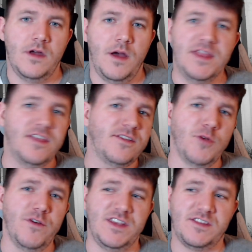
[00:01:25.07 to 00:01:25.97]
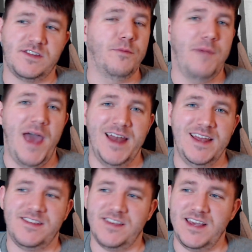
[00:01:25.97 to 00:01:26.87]
I mean, this movie's so bad,
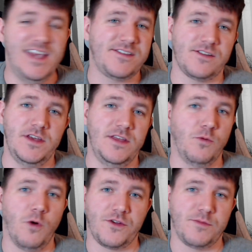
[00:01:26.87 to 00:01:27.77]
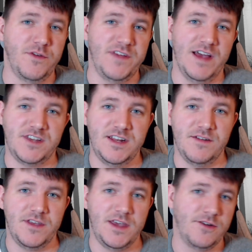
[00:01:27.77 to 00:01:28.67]
it's easily the worst movie I've seen
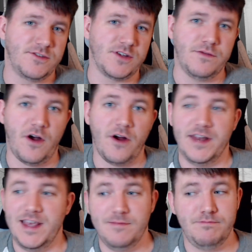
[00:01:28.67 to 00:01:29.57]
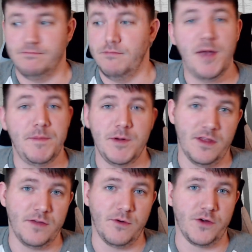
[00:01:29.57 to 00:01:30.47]
of the year so far, and it might be one
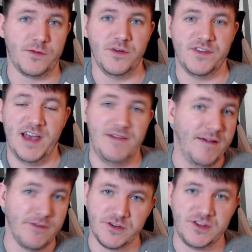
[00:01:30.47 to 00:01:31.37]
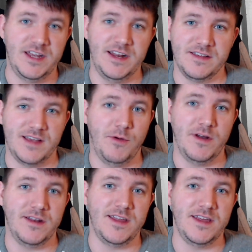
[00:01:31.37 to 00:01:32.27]
of the worst movies I've ever seen, as I
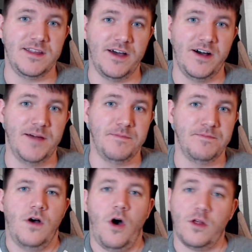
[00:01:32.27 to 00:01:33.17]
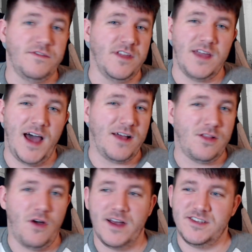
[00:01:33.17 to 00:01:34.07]
went into detail on all of the
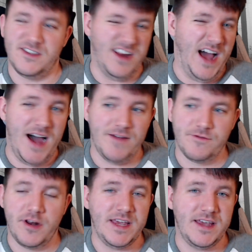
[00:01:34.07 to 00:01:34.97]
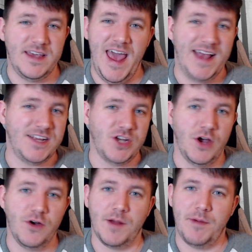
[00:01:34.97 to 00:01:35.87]
dialogue is just an I'm running gag
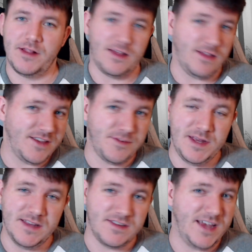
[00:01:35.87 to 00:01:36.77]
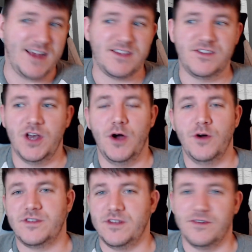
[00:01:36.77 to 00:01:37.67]
joke about like lesbian sex
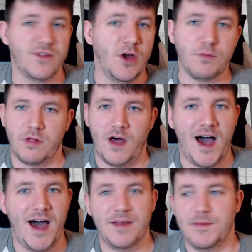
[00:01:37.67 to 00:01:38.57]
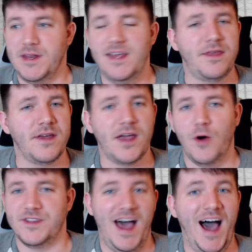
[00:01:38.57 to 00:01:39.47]
jokes. There's no plot. I mean, Ethan
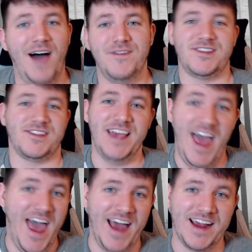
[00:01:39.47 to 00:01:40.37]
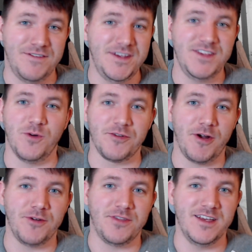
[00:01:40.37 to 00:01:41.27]
Coen's obviously a hack if he's the one who
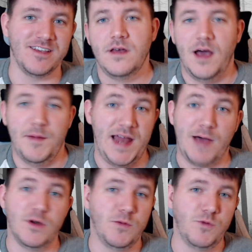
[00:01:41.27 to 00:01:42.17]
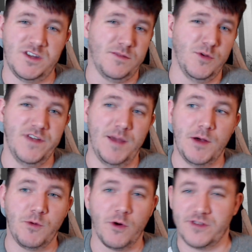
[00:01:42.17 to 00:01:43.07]
wrote this. I mean, I wouldn't wish this movie on
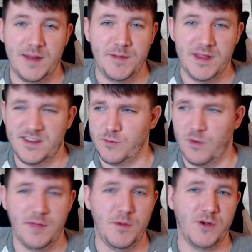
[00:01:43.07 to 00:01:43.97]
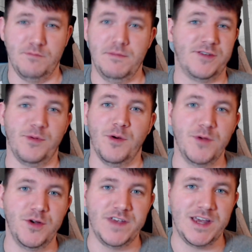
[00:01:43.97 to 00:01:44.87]
my worst enemy. This is one of the most miserable
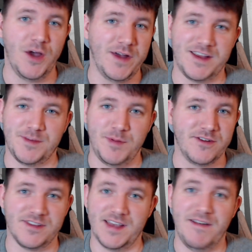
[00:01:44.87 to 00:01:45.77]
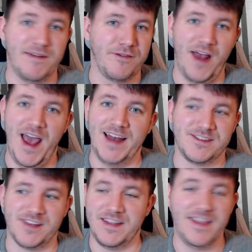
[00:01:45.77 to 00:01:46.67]
movie going experiences I've ever had.
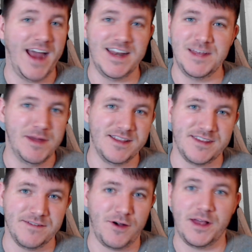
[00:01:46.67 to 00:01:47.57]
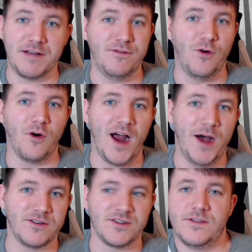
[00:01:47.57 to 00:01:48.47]
It's like 90 minutes. It felt like four
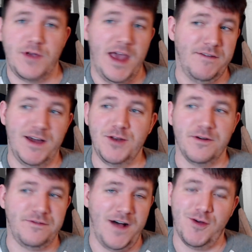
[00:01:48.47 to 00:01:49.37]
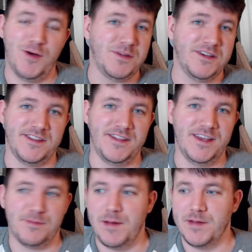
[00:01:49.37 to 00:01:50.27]
hours. So yeah, if I do a follow up list to
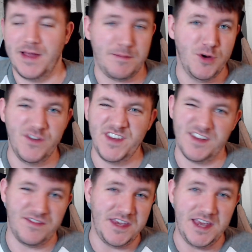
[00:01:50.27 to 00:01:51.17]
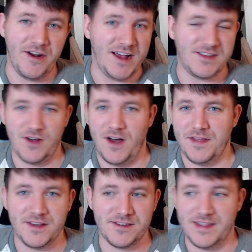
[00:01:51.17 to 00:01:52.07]
this, maybe like movies of the year I saw,
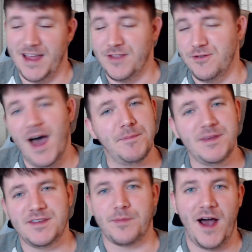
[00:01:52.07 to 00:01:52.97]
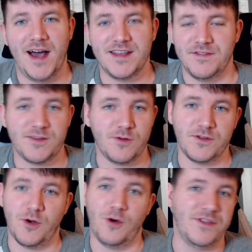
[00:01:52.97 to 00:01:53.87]
things like that, do not be surprised if this
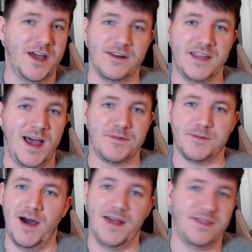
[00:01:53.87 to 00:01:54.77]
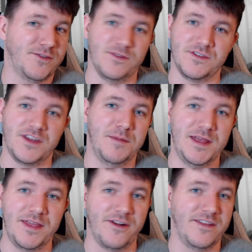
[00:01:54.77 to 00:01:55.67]
one's holding down a top spot. This one's going to
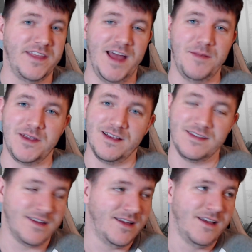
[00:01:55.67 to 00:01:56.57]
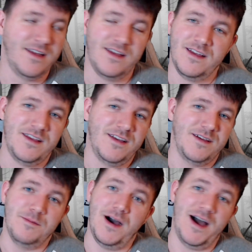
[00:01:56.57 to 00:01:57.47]
be there in the end because
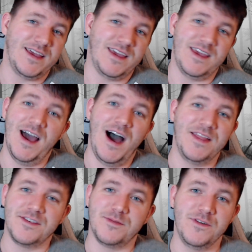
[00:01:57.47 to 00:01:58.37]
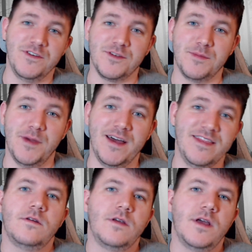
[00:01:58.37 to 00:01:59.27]
my God, this movie was bad.